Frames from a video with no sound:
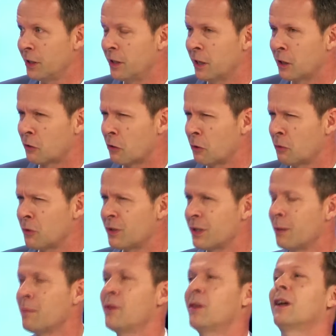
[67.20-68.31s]
they grow
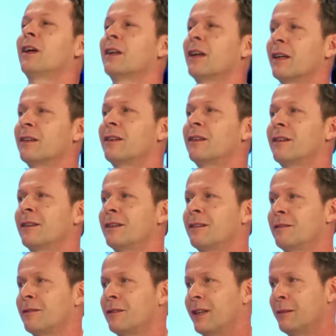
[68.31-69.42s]
something
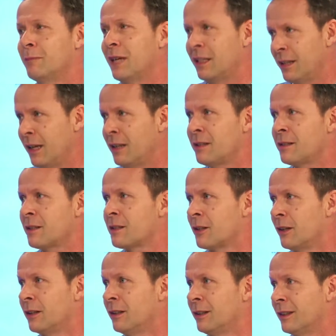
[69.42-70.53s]
that maintains the
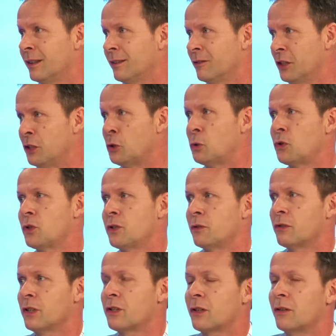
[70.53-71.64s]
soil, that reduces the
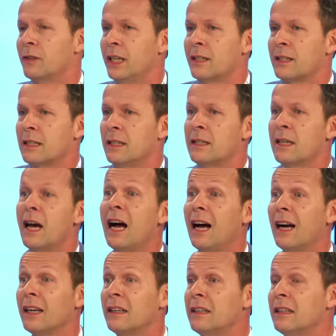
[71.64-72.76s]
risk of landslides?
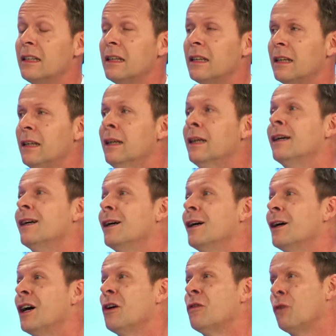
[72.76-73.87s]
Ideally,
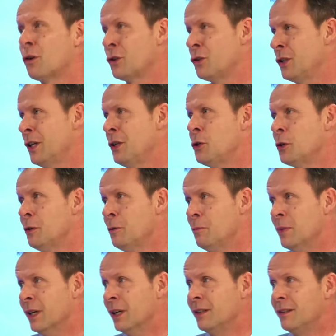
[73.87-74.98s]
forestation,
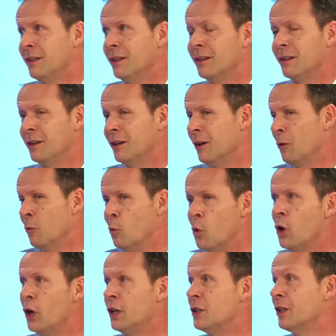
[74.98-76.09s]
but
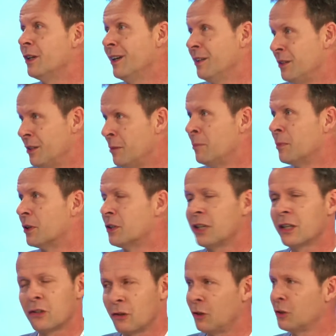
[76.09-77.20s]
wood and timber
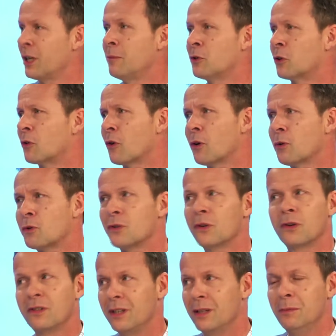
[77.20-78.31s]
takes a long time to grow,
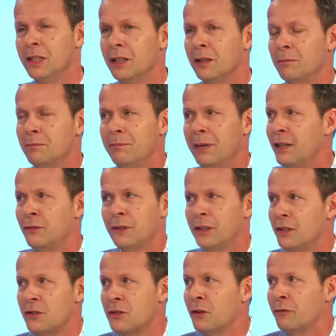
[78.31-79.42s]
so the immediate benefit
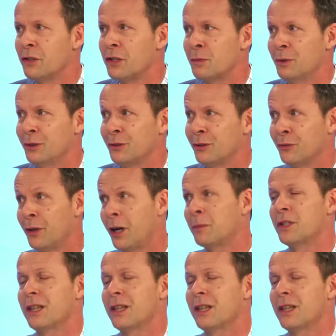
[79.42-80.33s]
is not visible to the farmers,